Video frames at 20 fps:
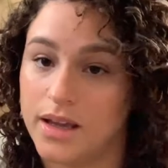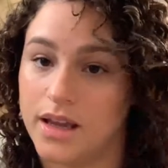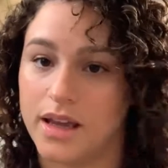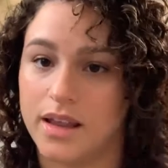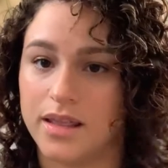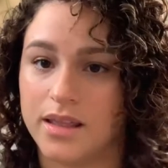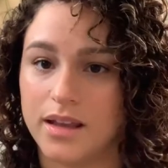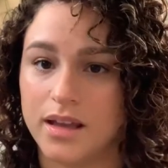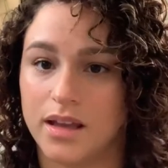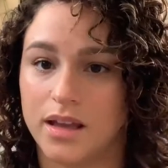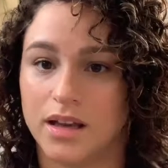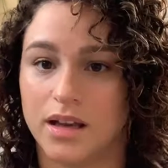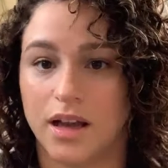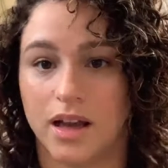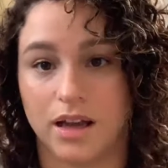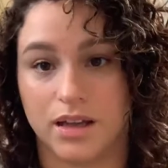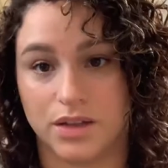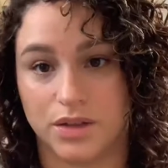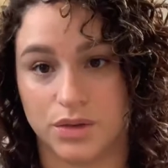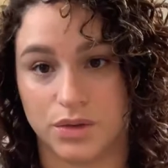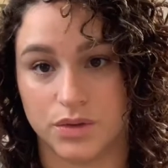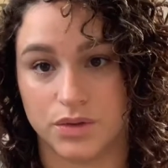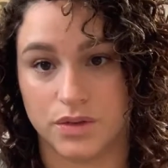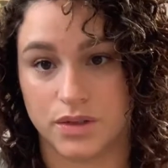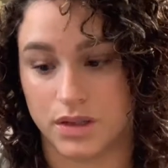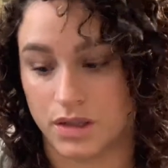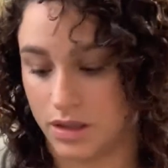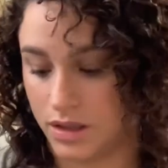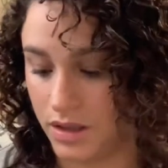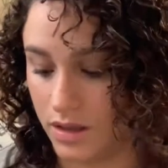and then I use
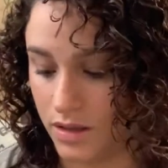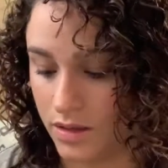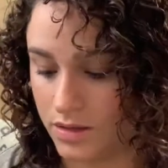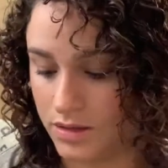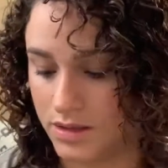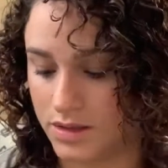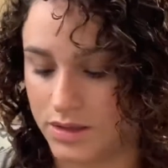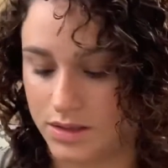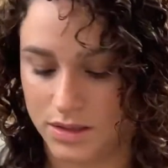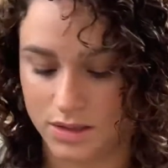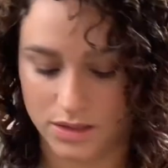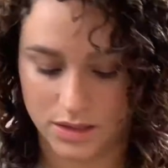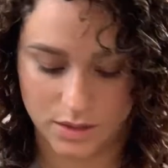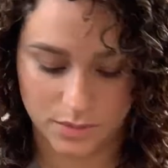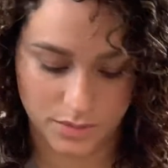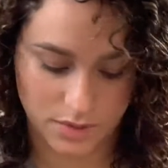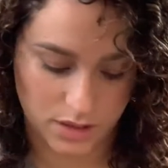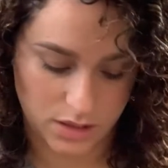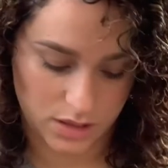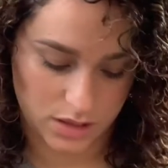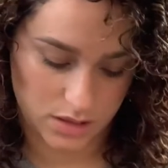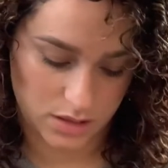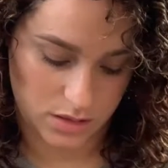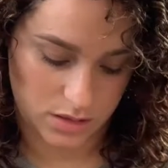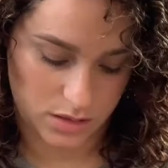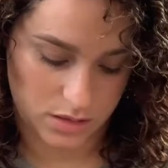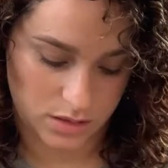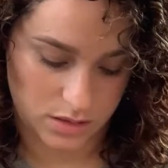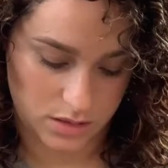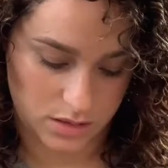the deep
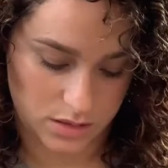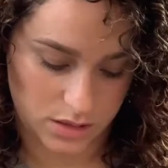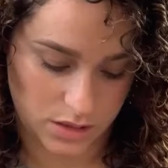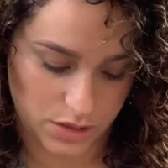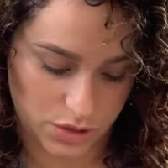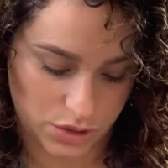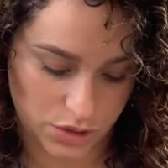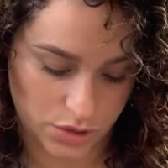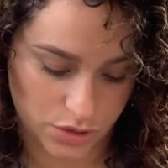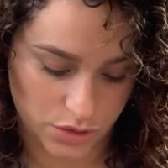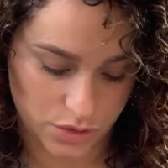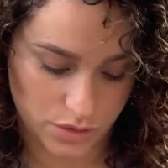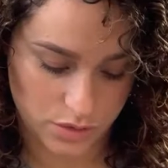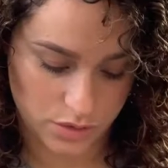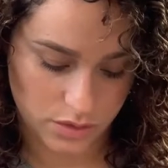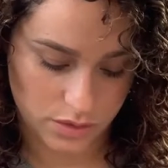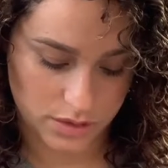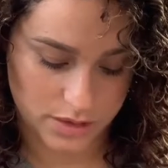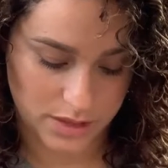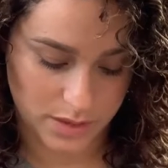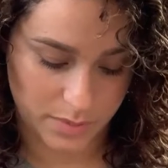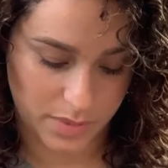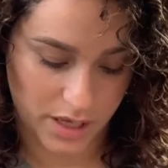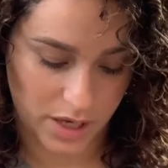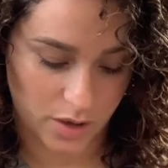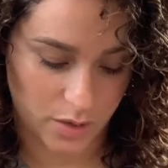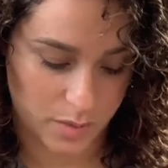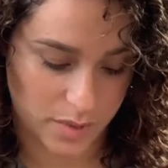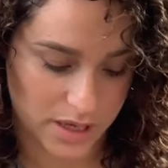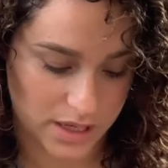conditioner, deep
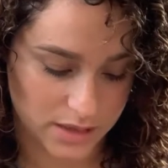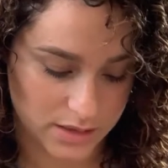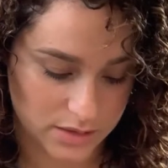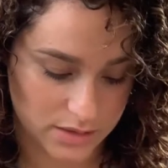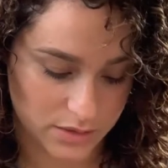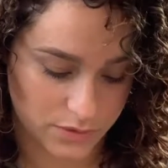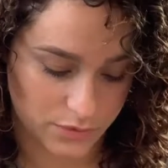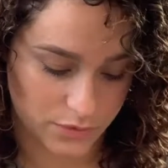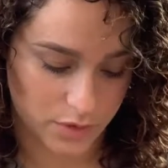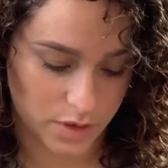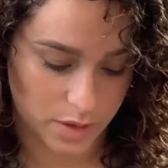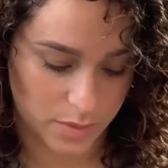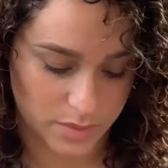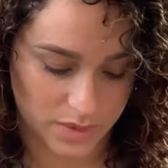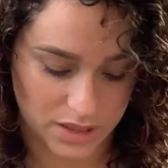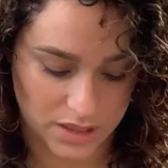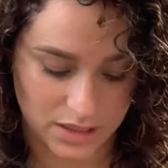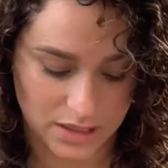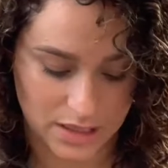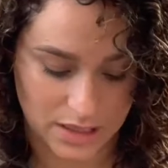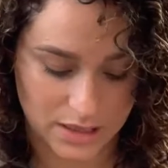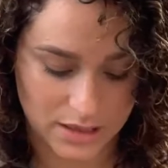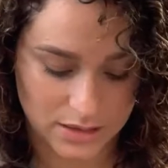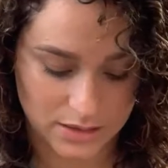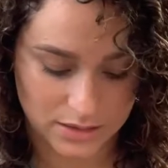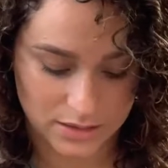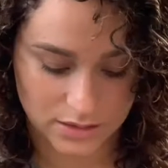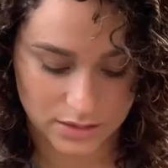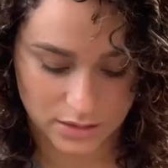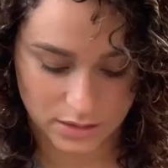hair mask from
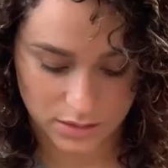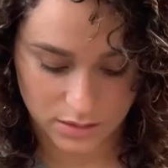Innate,